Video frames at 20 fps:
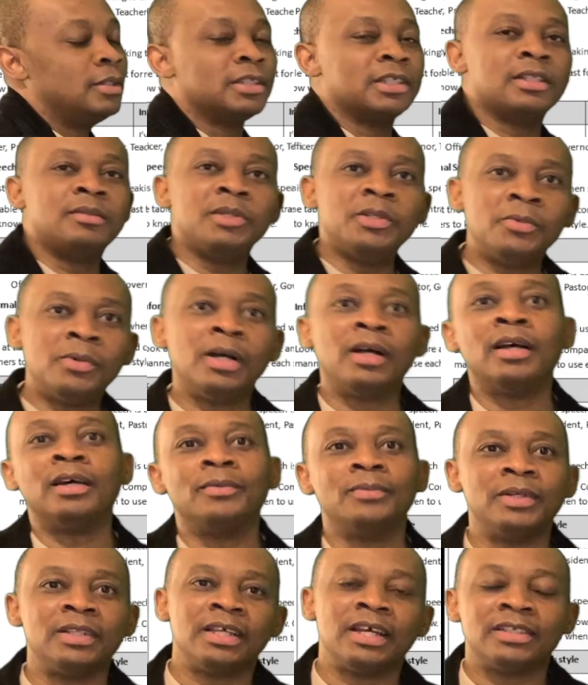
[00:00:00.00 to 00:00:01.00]
Tell me why.
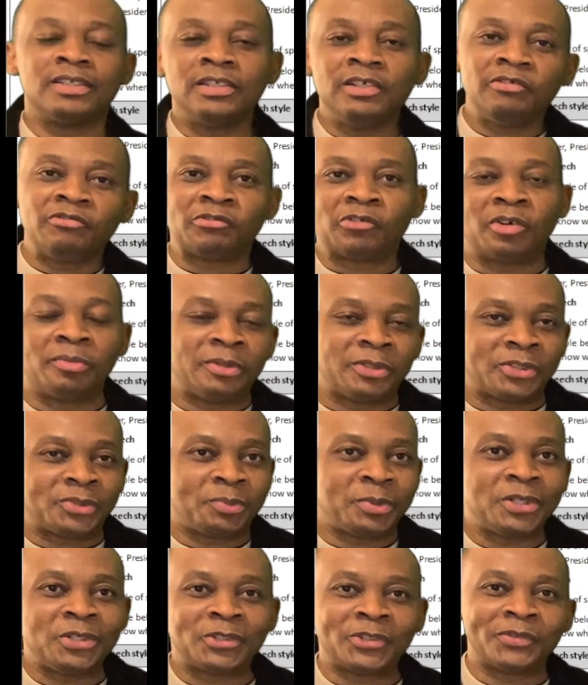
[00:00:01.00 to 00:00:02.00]
Well, that's an informal
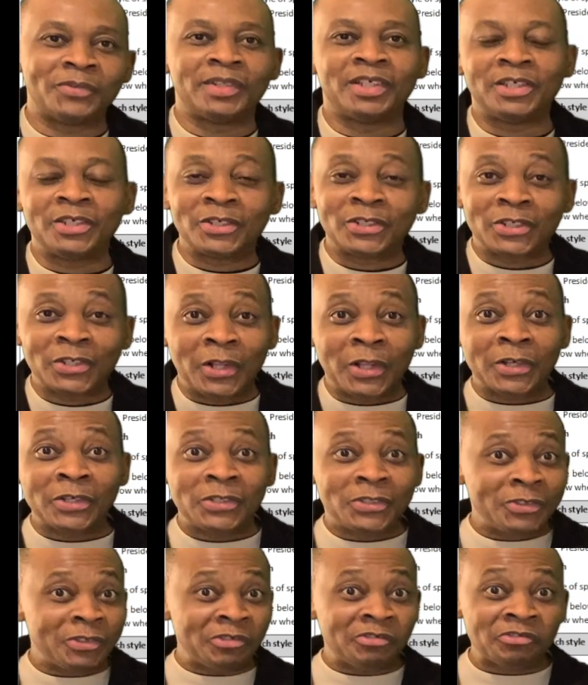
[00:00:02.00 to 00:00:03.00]
speech over there. You're talking
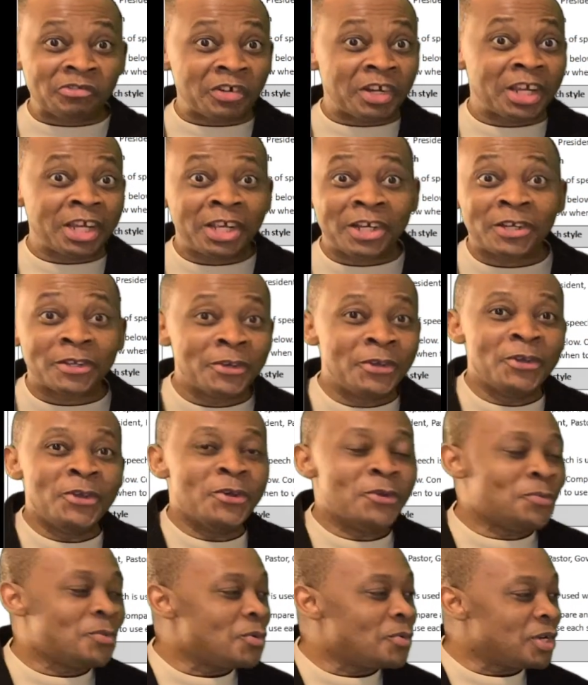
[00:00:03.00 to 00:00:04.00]
to a friend.
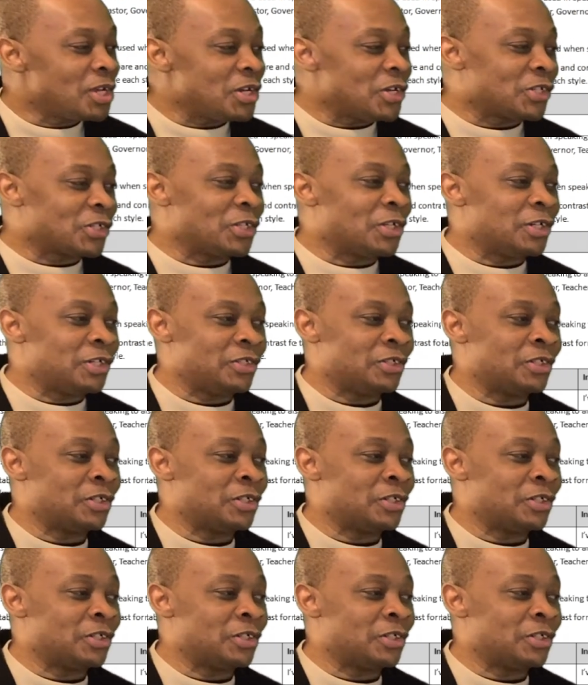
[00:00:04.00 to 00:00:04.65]
But when you're talking to an